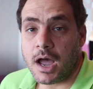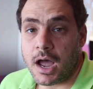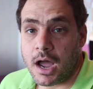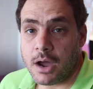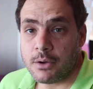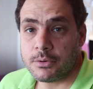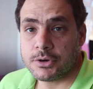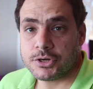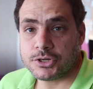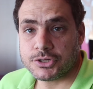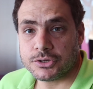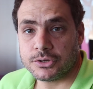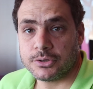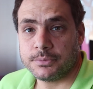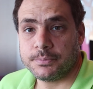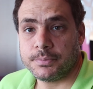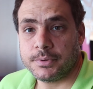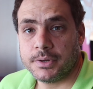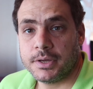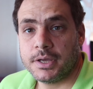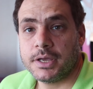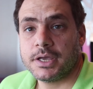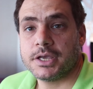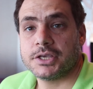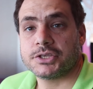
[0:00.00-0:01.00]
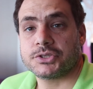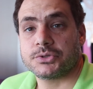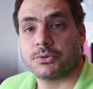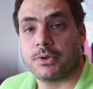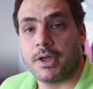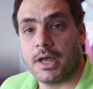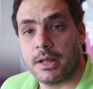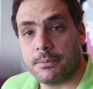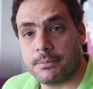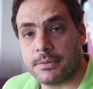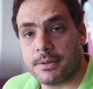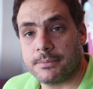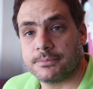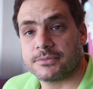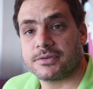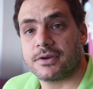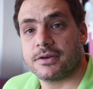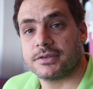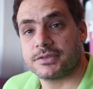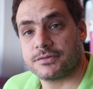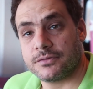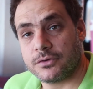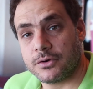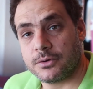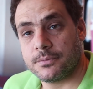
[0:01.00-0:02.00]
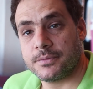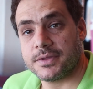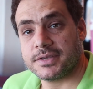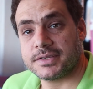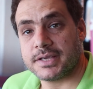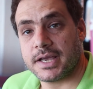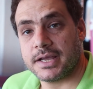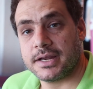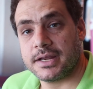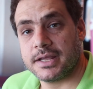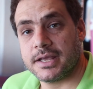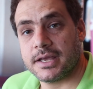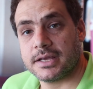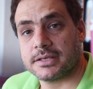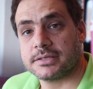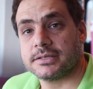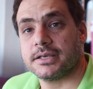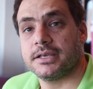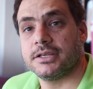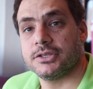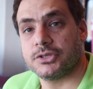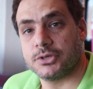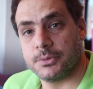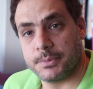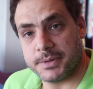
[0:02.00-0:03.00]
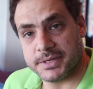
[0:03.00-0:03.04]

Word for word: Our job is to help them transform these ideas into